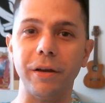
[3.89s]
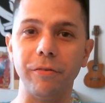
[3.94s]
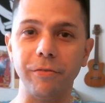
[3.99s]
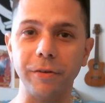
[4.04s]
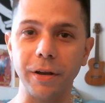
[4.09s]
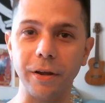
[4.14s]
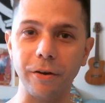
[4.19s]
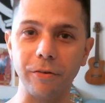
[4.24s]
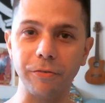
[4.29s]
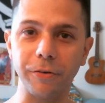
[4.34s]

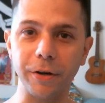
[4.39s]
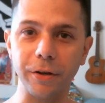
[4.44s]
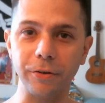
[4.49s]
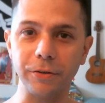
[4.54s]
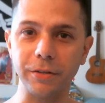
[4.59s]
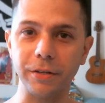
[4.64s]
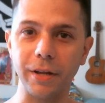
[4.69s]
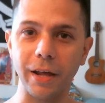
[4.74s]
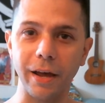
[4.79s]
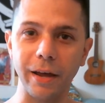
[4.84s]
video for you
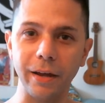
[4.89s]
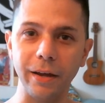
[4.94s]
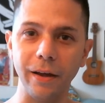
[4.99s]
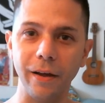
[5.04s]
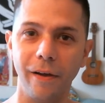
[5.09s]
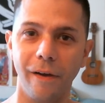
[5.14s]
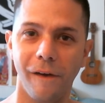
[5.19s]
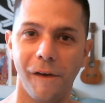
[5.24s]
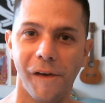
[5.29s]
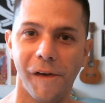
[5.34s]
today
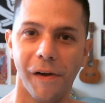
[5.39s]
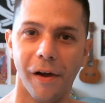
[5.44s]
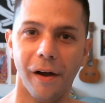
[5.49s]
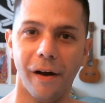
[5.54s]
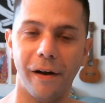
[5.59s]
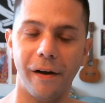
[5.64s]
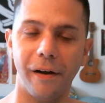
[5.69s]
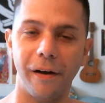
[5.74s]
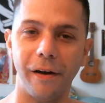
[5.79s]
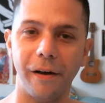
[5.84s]

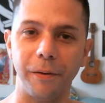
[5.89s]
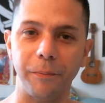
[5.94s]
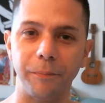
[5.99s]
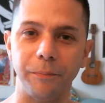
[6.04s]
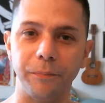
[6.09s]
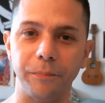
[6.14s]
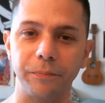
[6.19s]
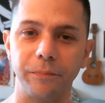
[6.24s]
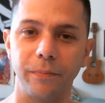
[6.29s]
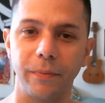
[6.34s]

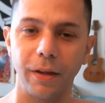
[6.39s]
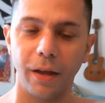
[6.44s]
um,